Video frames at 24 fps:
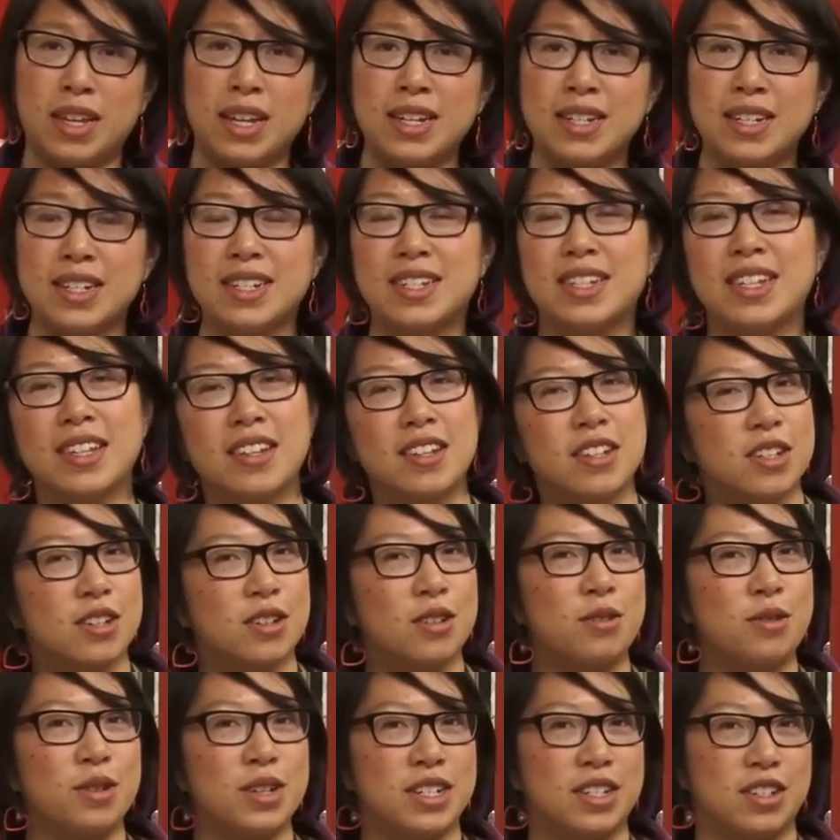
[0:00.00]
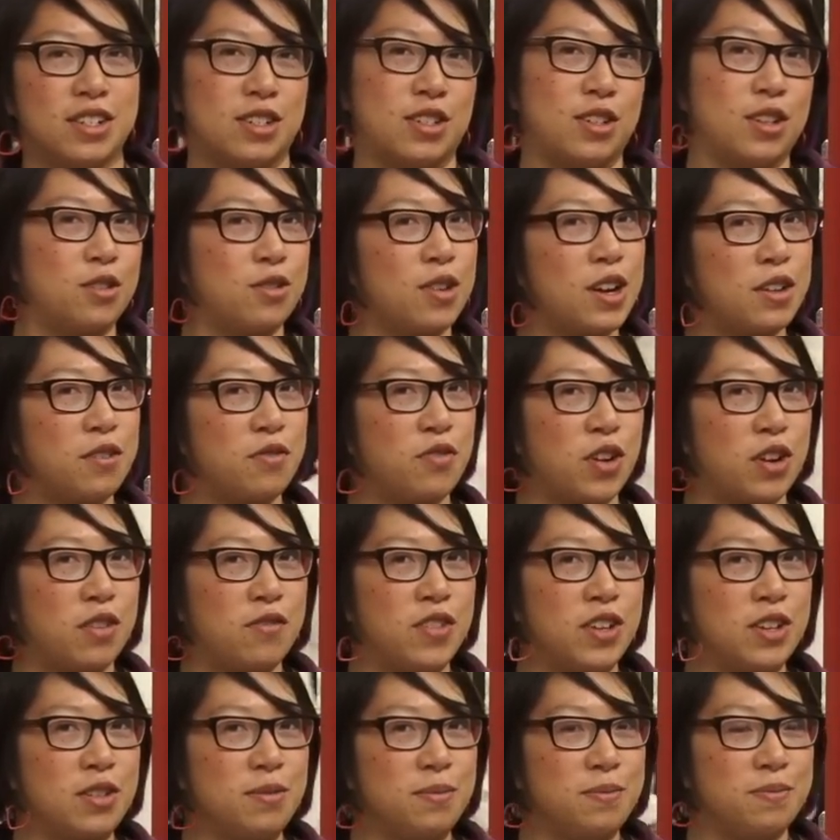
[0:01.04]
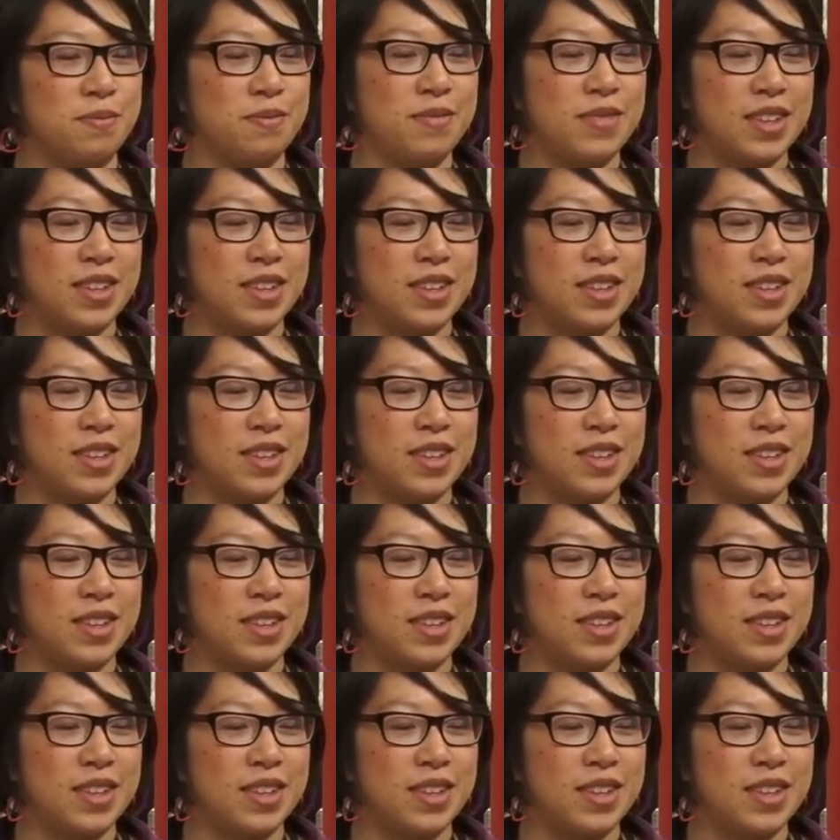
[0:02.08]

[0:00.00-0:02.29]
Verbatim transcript: the easiest thing to do is just look right in front of you,